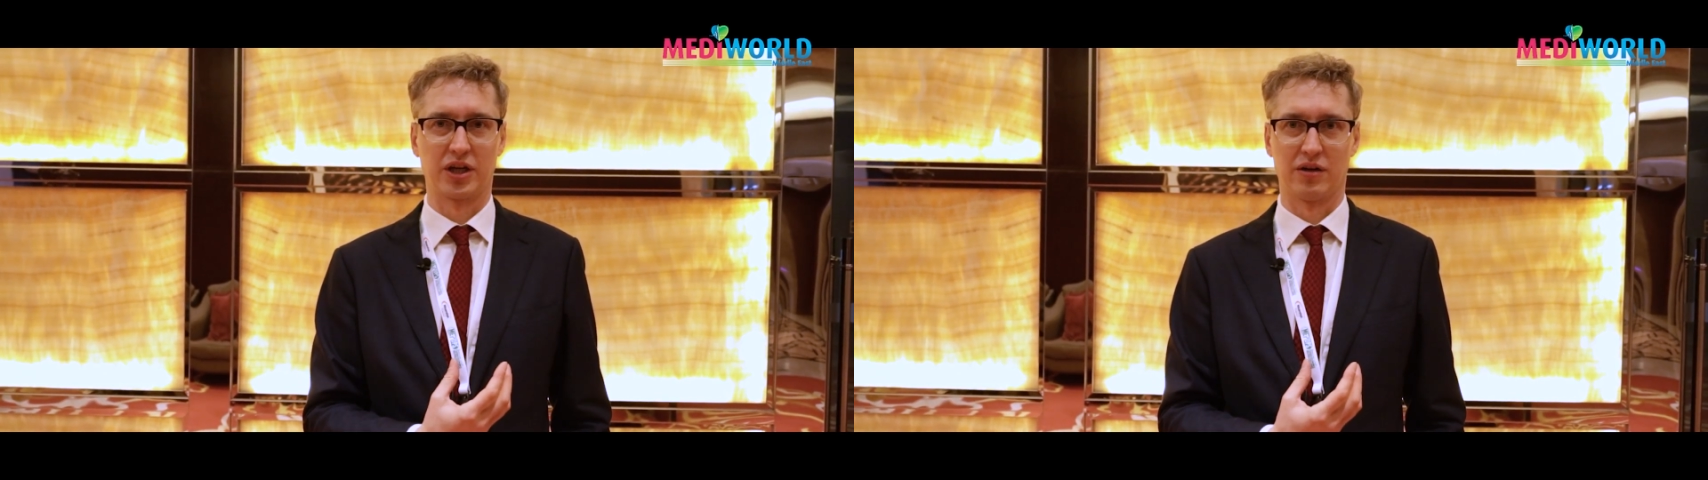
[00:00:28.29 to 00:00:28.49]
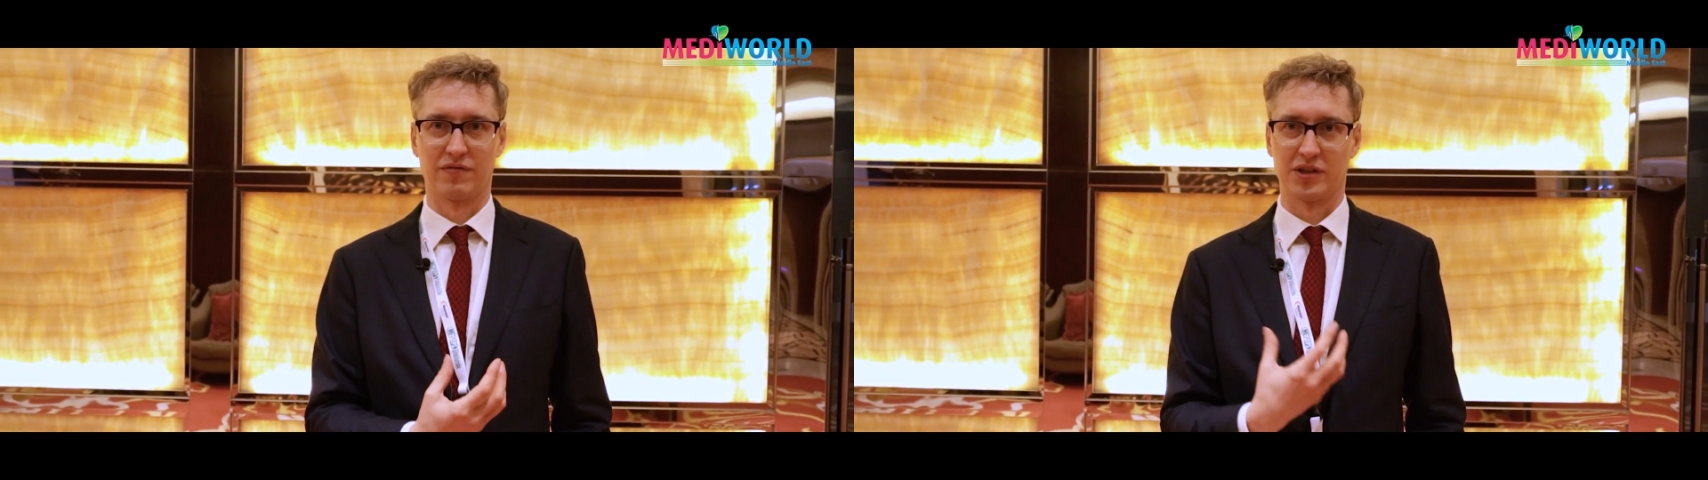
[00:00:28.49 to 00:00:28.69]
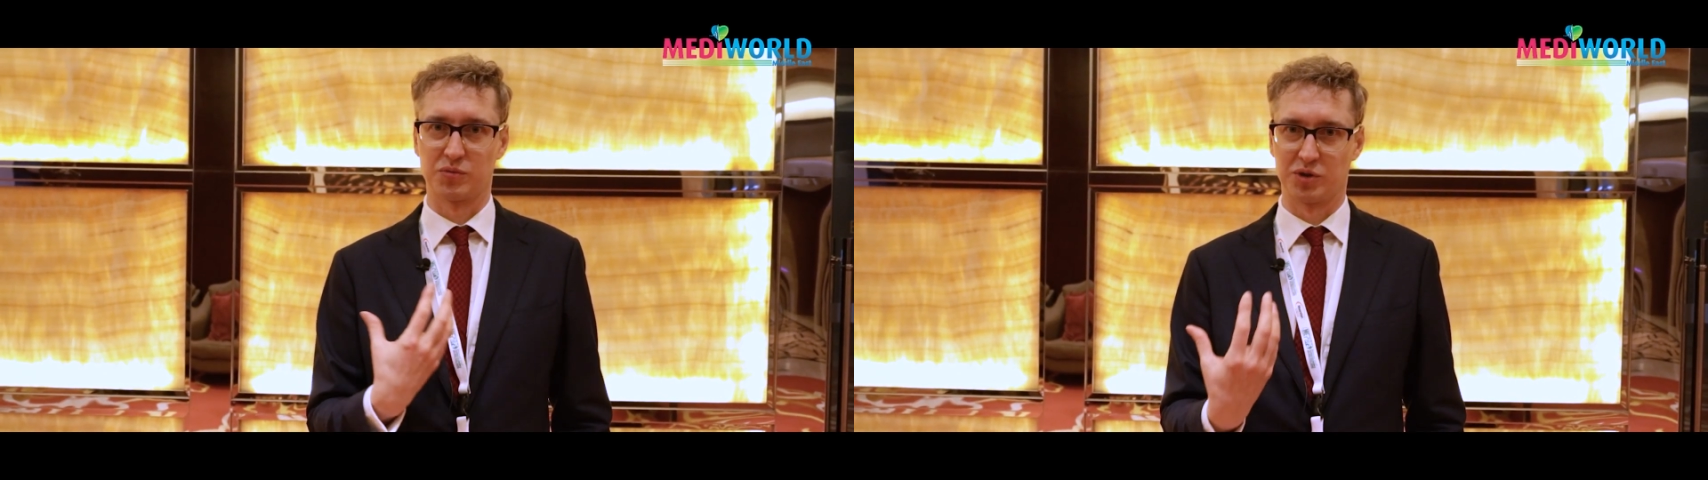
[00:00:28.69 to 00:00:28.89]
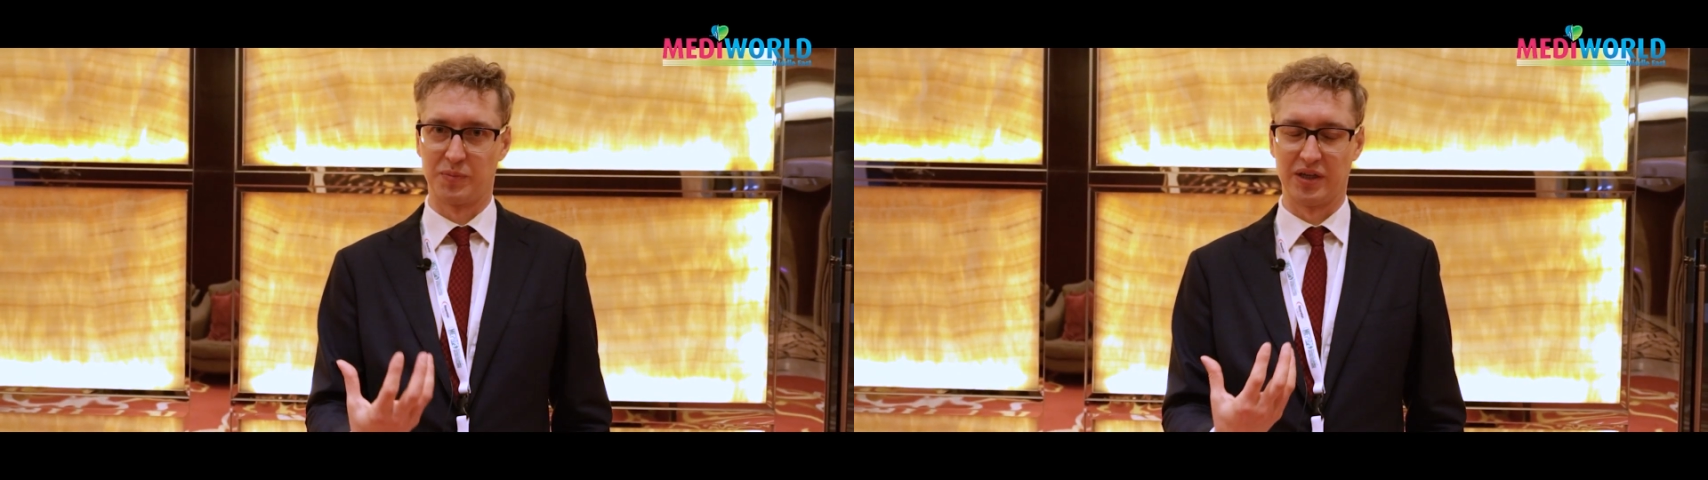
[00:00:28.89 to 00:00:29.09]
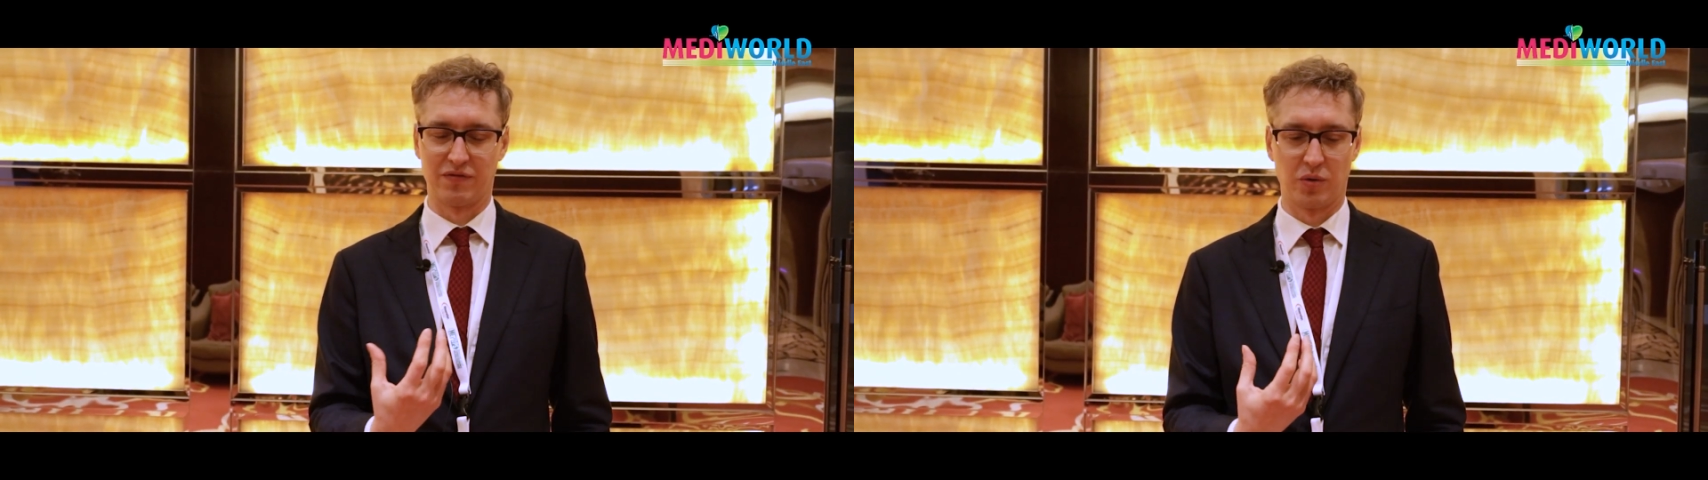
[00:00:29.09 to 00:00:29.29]
conference was
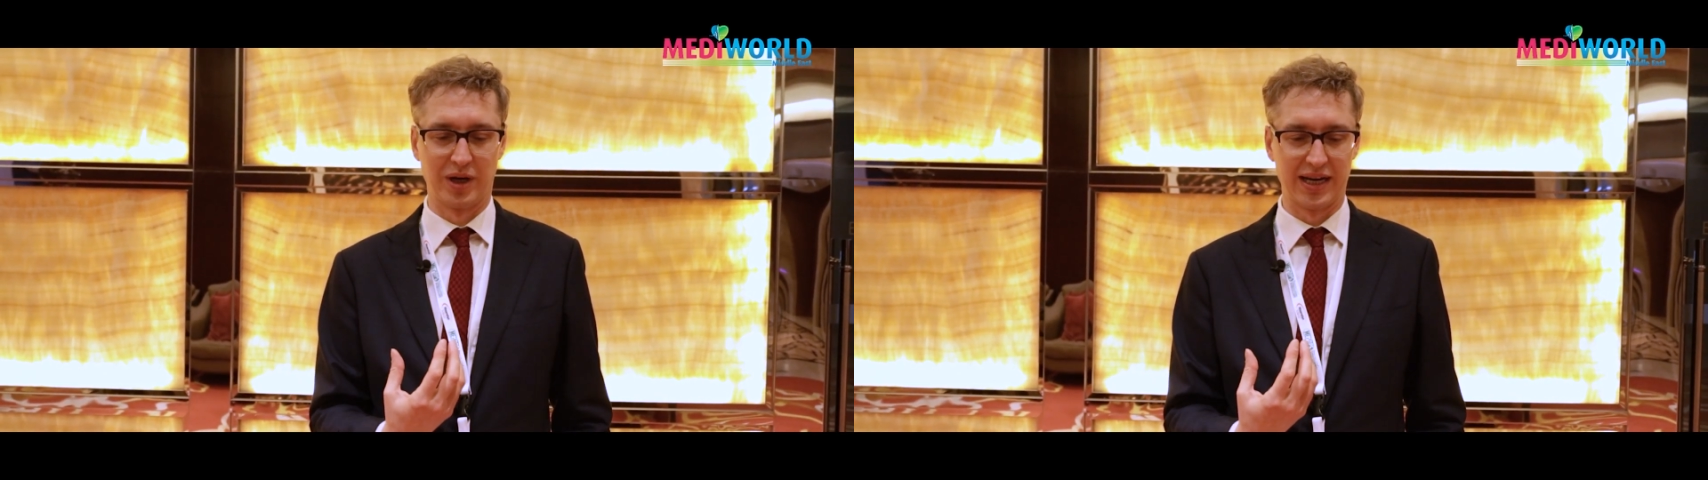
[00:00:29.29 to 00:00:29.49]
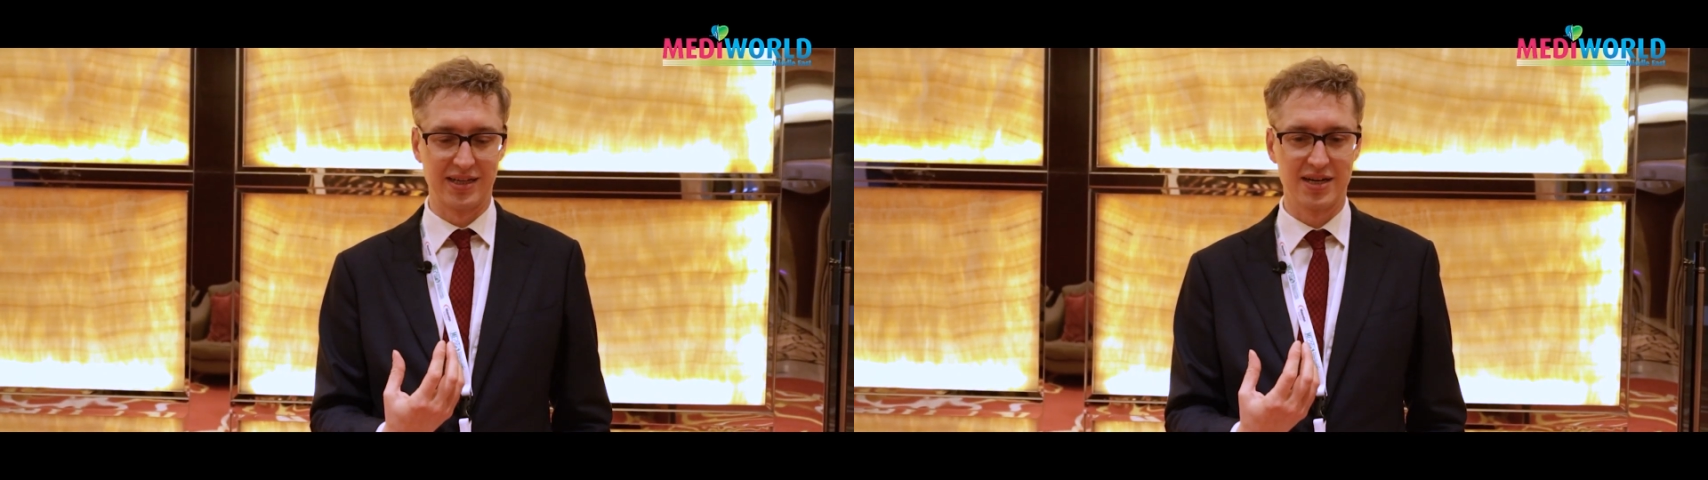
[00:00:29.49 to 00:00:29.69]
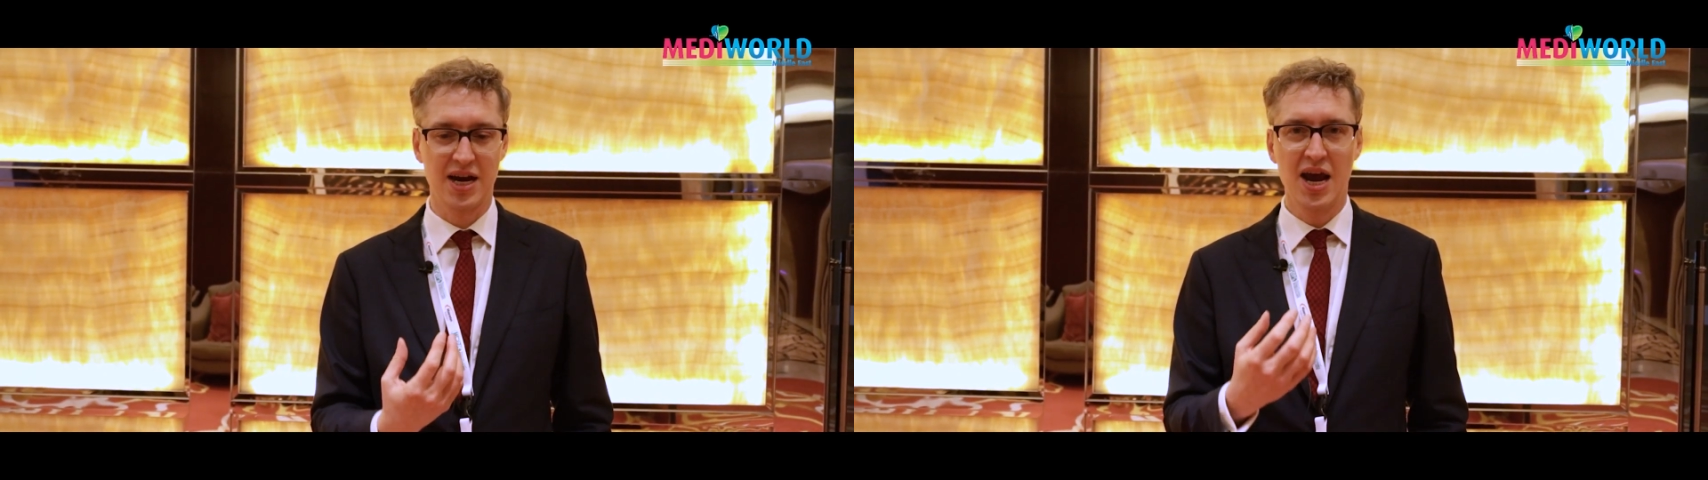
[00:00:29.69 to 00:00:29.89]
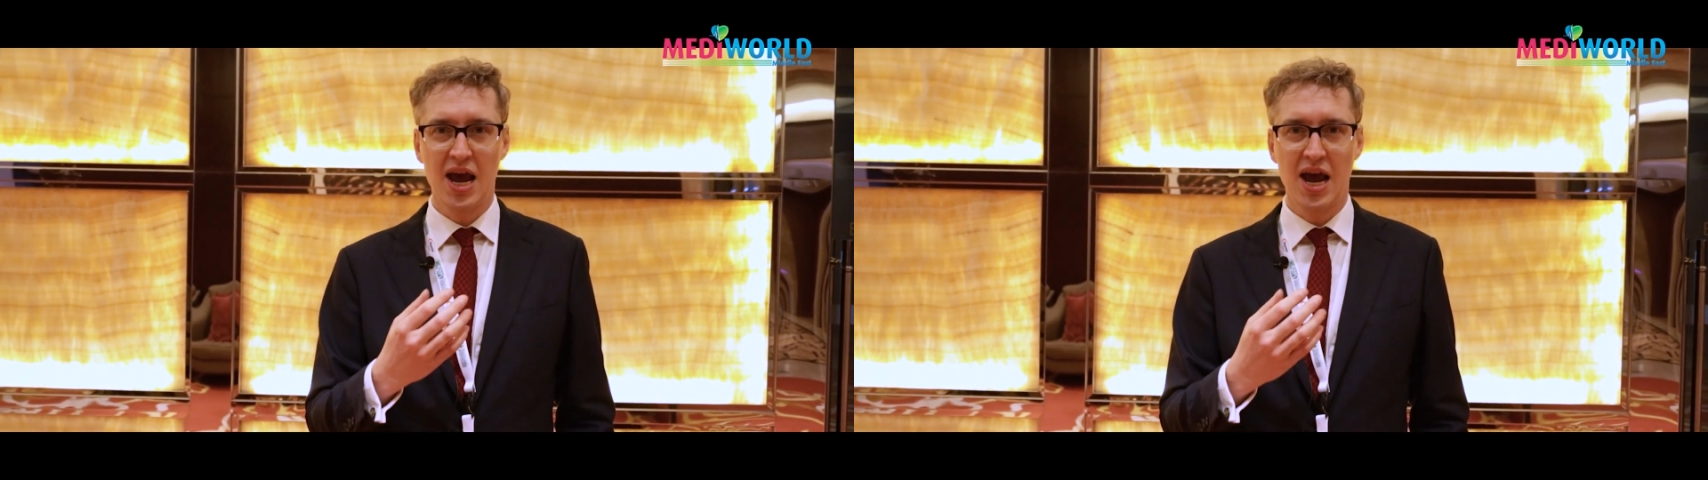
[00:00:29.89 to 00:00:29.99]
being formulated.